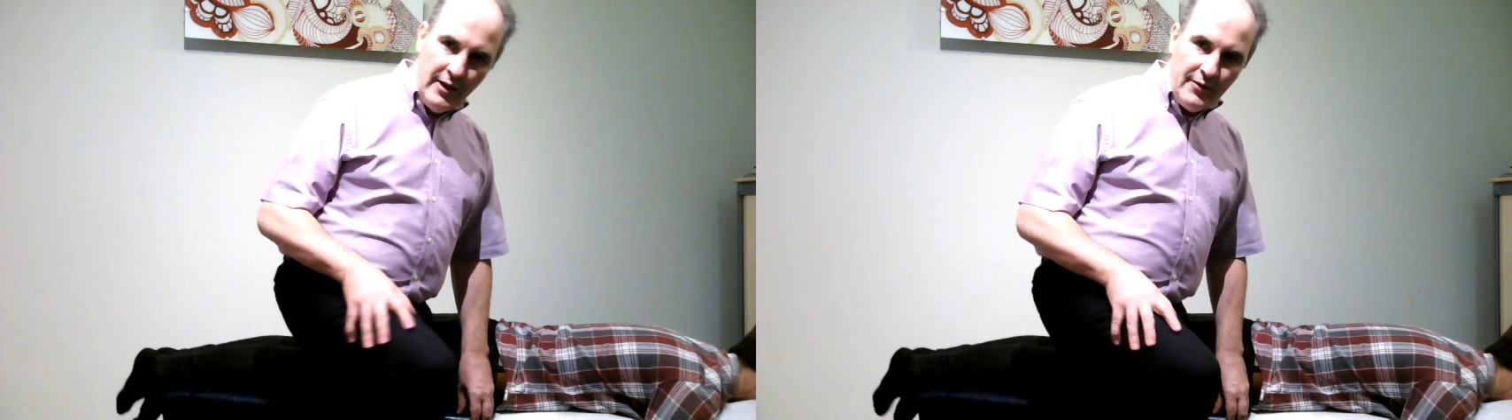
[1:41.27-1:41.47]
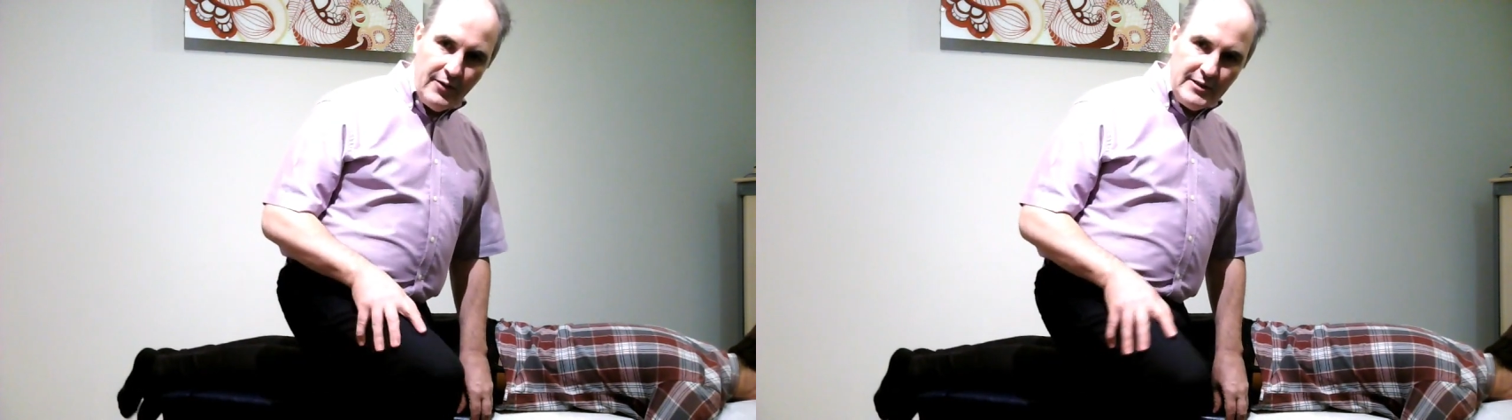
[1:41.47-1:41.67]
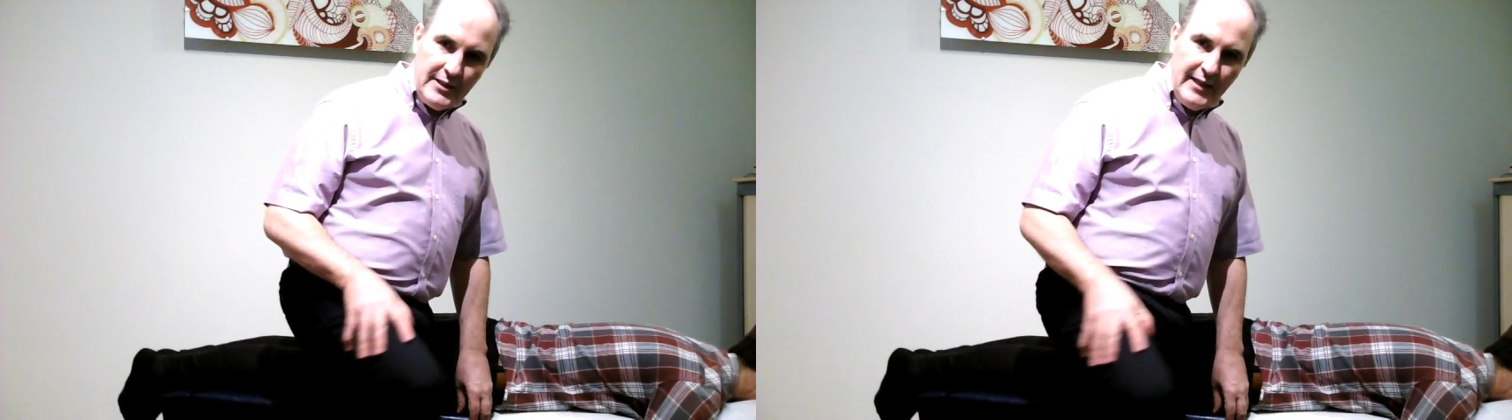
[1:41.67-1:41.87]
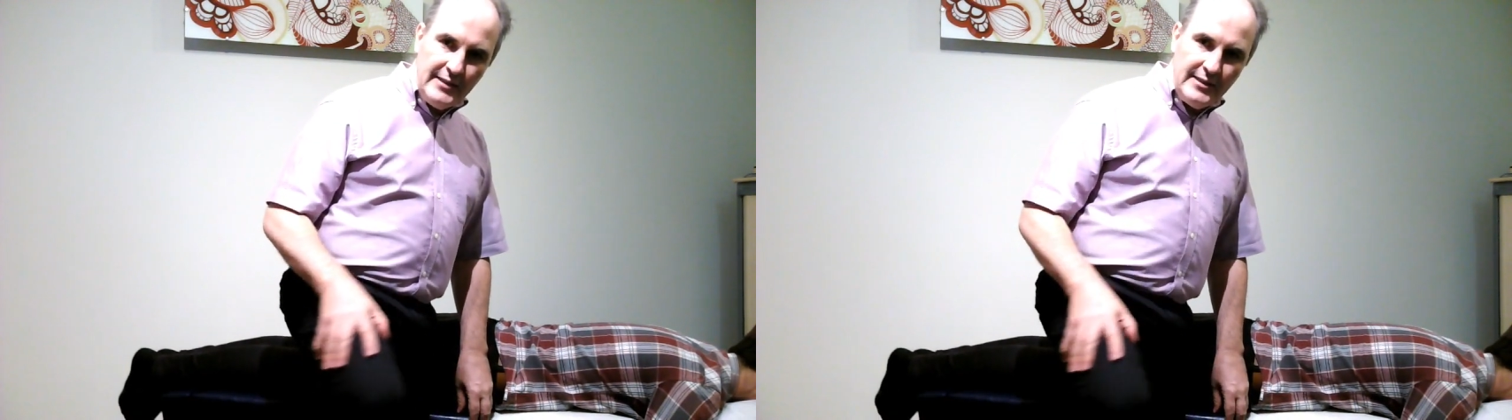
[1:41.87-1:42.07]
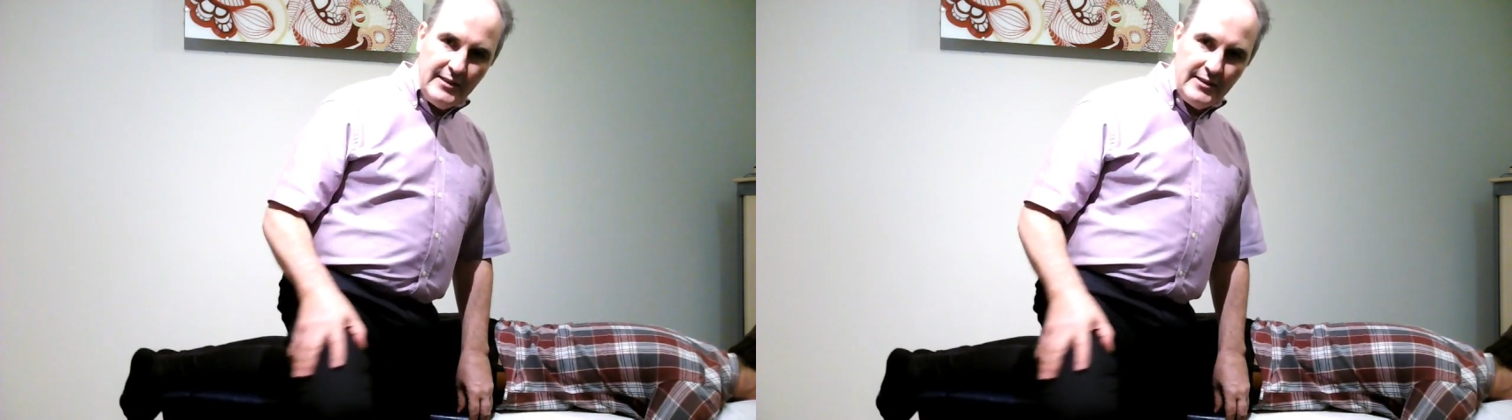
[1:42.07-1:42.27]
The
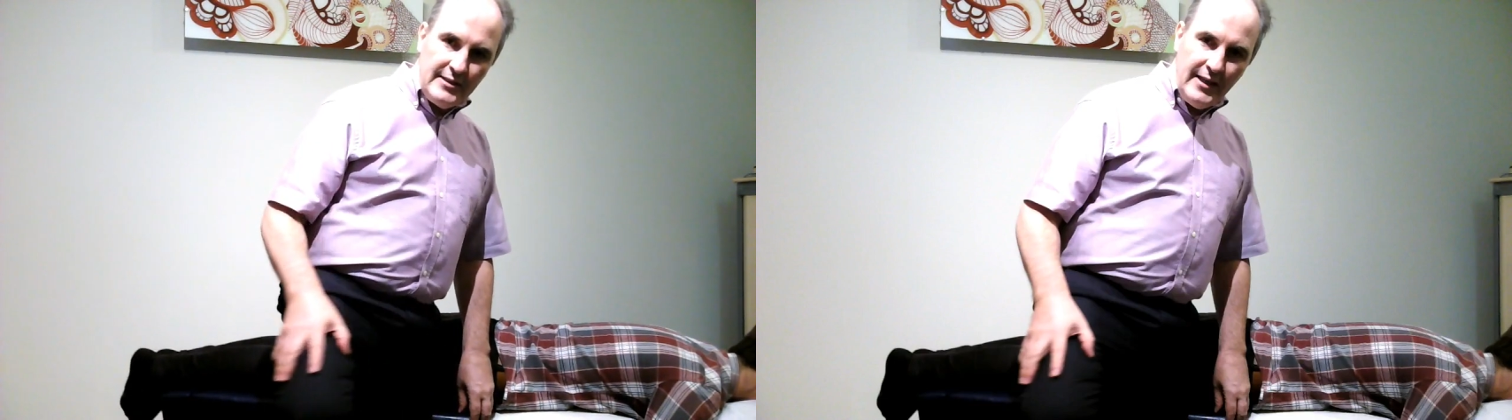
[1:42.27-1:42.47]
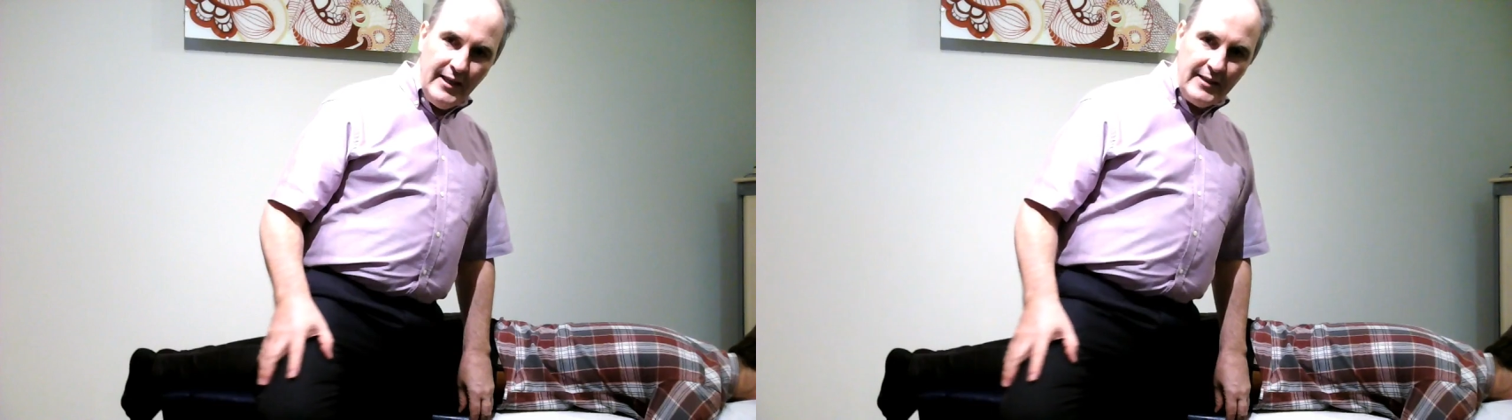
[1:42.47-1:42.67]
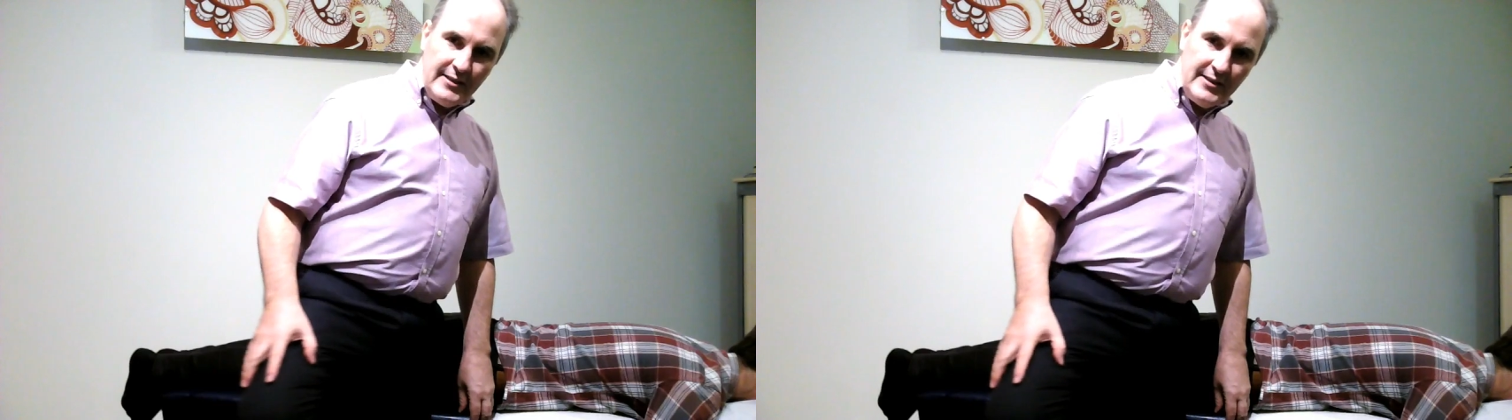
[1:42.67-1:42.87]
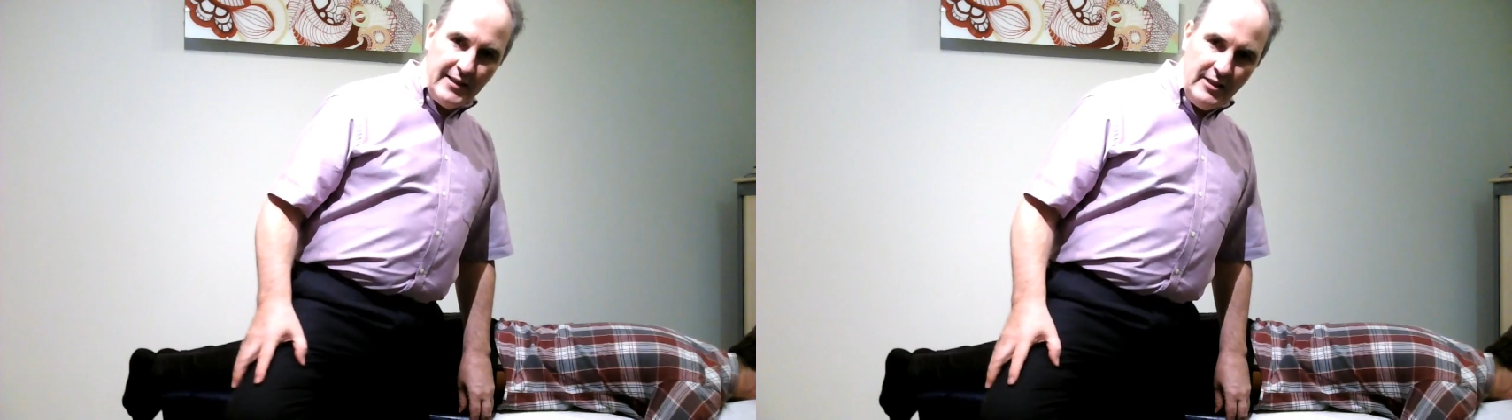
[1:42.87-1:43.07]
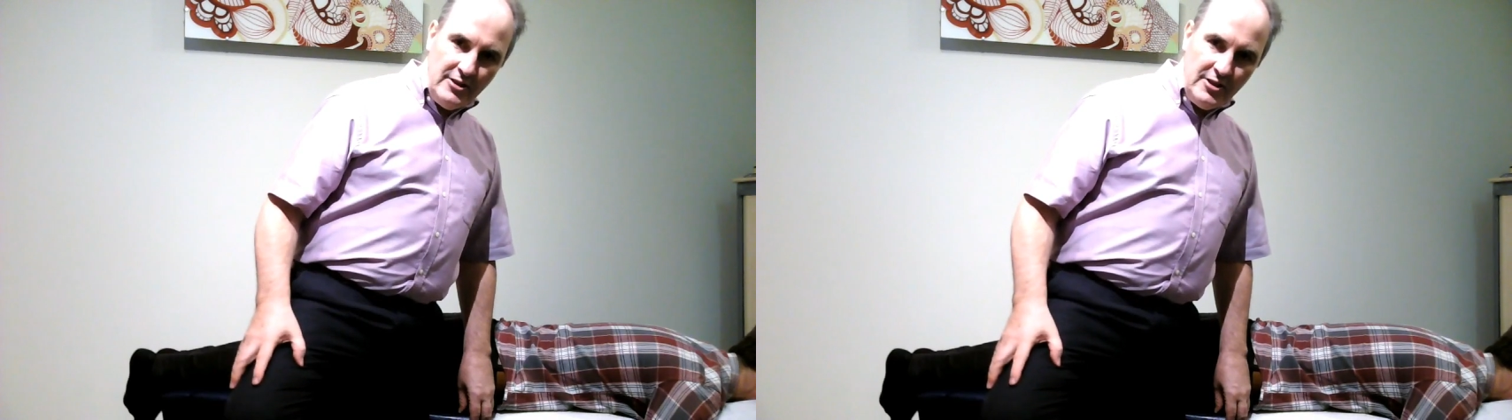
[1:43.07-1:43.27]
test is
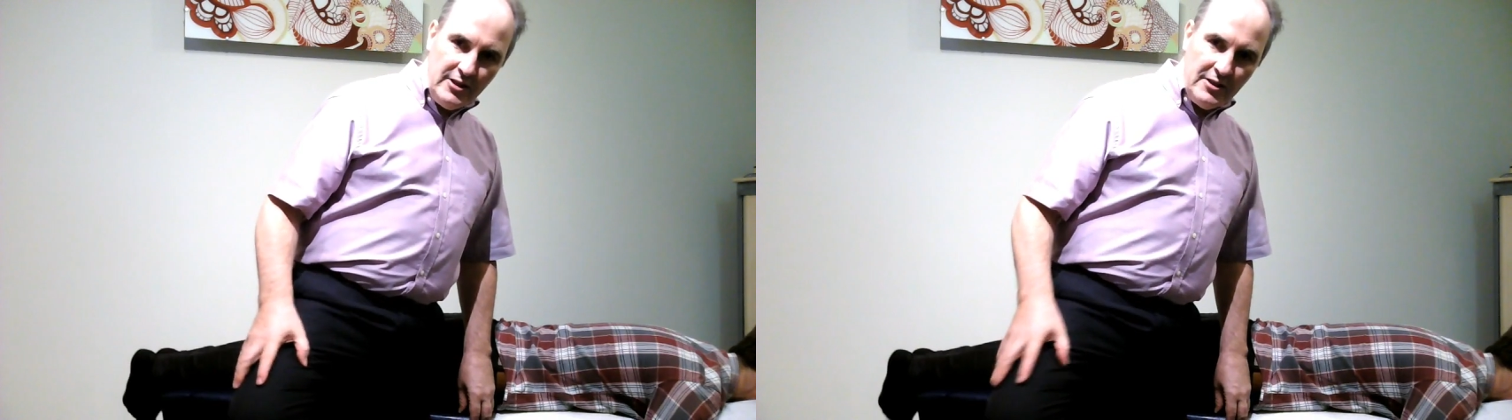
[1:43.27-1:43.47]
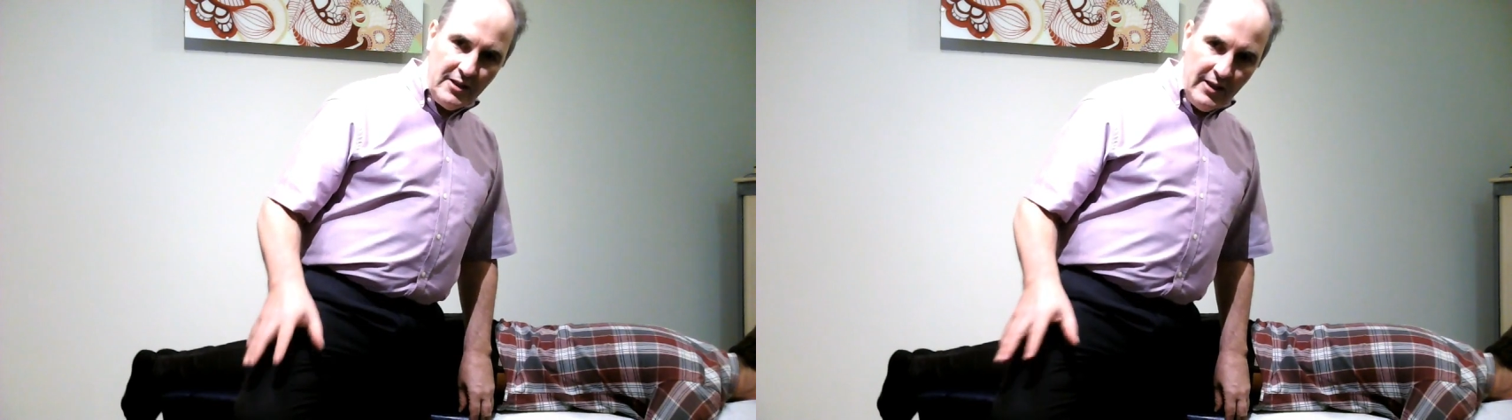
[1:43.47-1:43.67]
extension